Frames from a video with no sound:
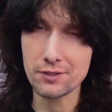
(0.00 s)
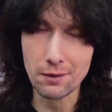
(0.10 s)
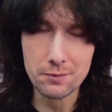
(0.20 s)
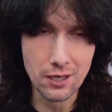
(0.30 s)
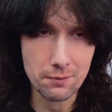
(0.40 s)

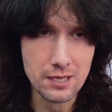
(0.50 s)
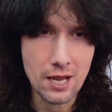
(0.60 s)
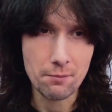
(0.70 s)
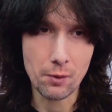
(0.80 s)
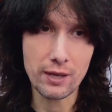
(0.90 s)
sometimes,
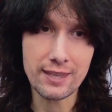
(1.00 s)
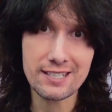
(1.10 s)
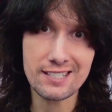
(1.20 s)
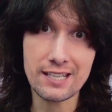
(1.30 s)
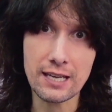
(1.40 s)
but when they're
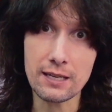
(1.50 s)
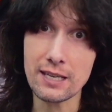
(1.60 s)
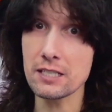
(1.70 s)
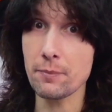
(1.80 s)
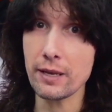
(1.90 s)
singing
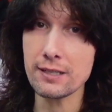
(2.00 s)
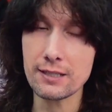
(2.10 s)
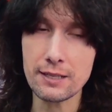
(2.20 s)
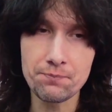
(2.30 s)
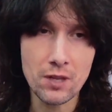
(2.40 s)

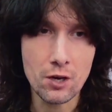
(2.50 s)
independently,